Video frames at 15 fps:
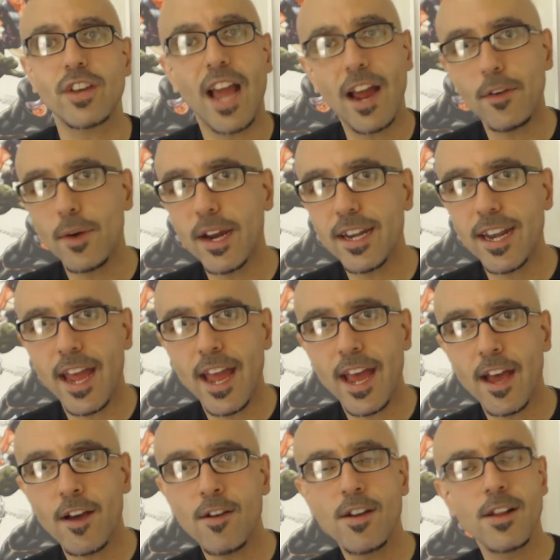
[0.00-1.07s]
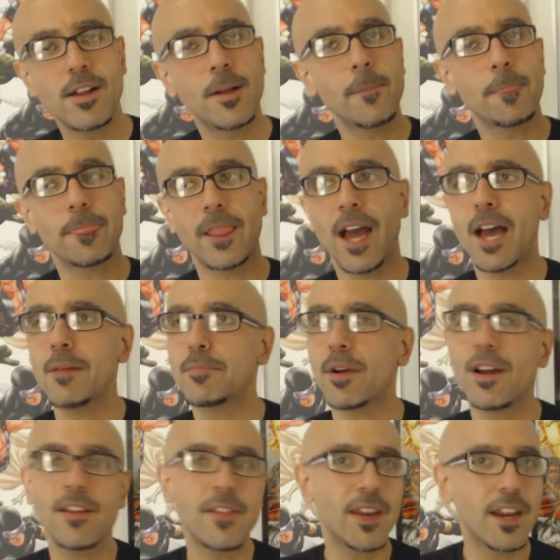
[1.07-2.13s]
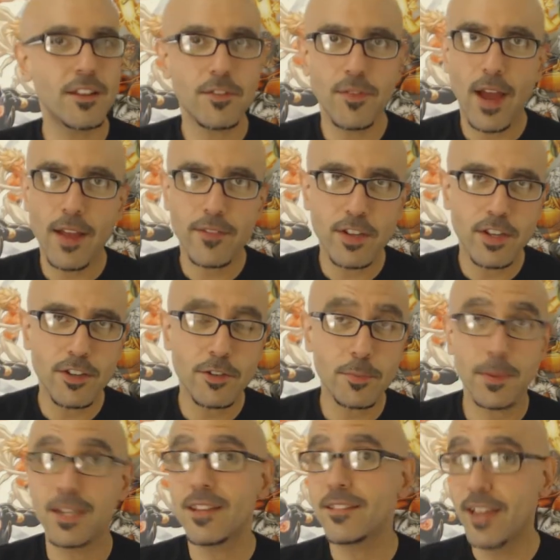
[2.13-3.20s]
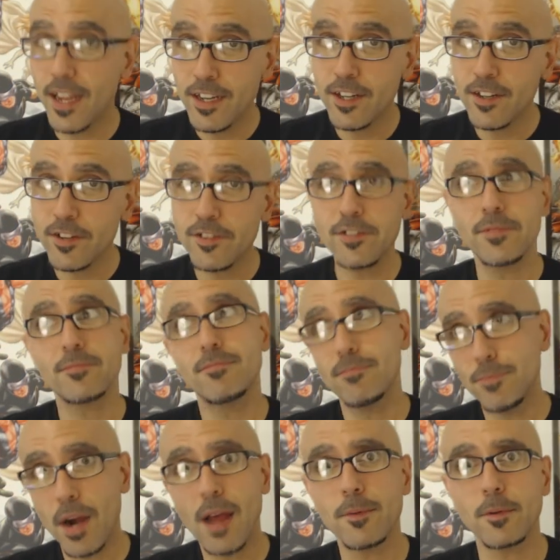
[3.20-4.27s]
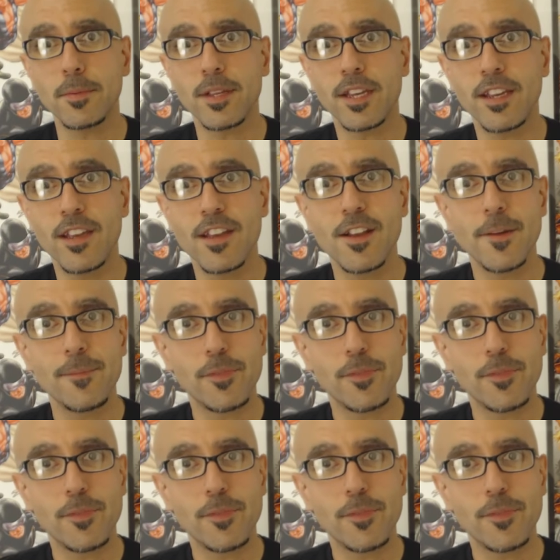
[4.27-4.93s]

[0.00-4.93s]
Not right now, not probably in the next 5 years, but in 10 years, probably,